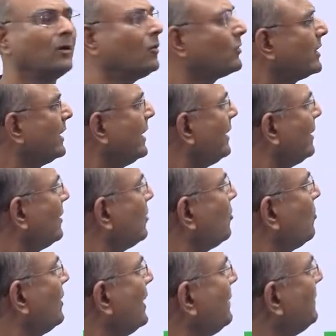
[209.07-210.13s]
Okay,
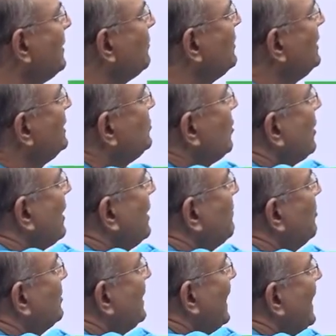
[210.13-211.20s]
why am I only talking
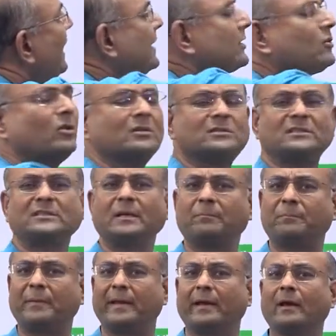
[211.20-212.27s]
about electrons
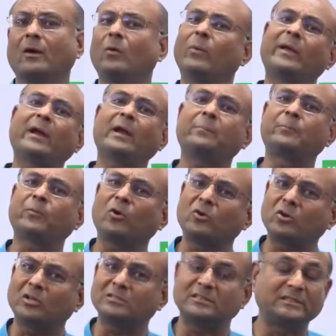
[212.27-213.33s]
jumping? Why can't
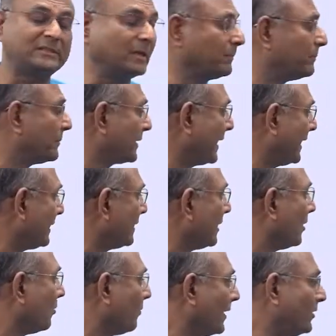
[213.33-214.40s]
protons jump, right?
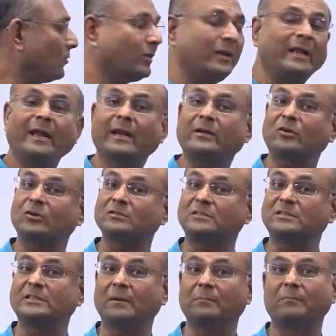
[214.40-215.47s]
Why do only
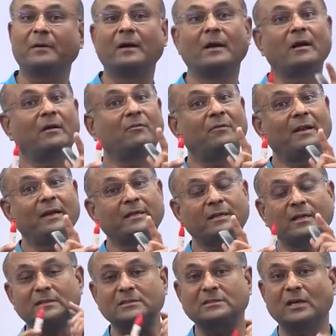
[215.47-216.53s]
electrons jump? Well, it
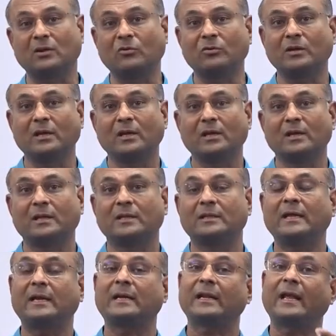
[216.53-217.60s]
turns out
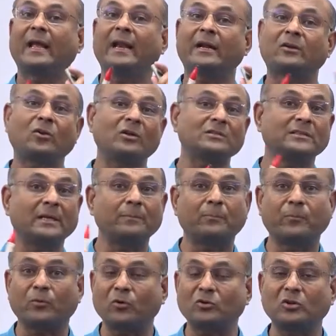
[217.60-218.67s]
that electrons and
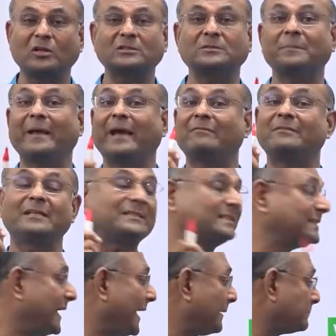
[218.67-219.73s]
protons may have the
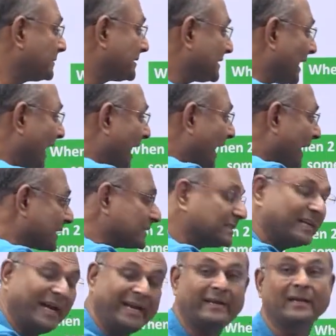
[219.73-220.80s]
same charge,
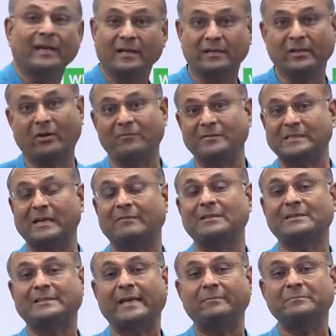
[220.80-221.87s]
right? They obviously have
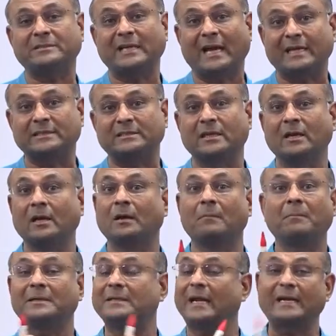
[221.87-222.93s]
the same charge.
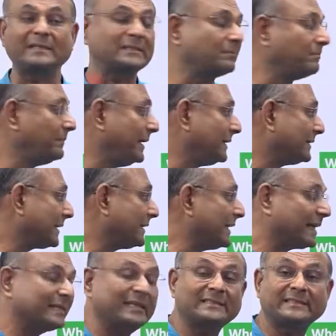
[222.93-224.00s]
But that doesn't mean that they
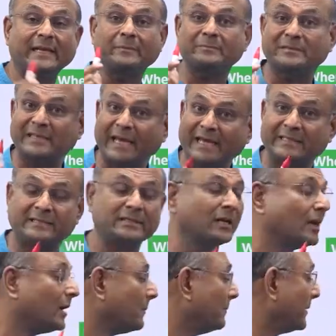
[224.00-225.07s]
are the same size
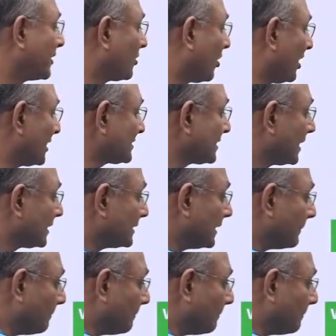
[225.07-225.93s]
because the